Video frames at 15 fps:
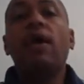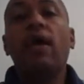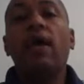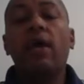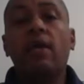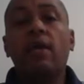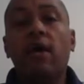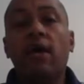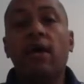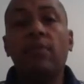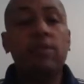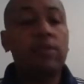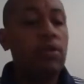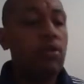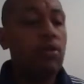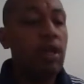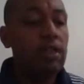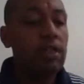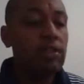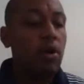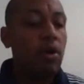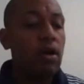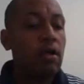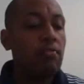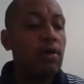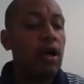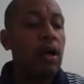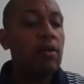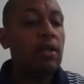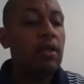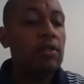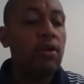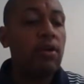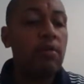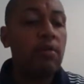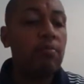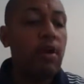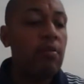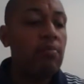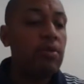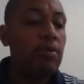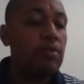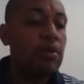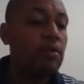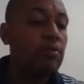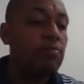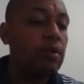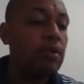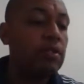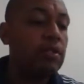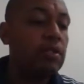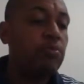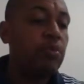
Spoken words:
And so let's talk about building a business.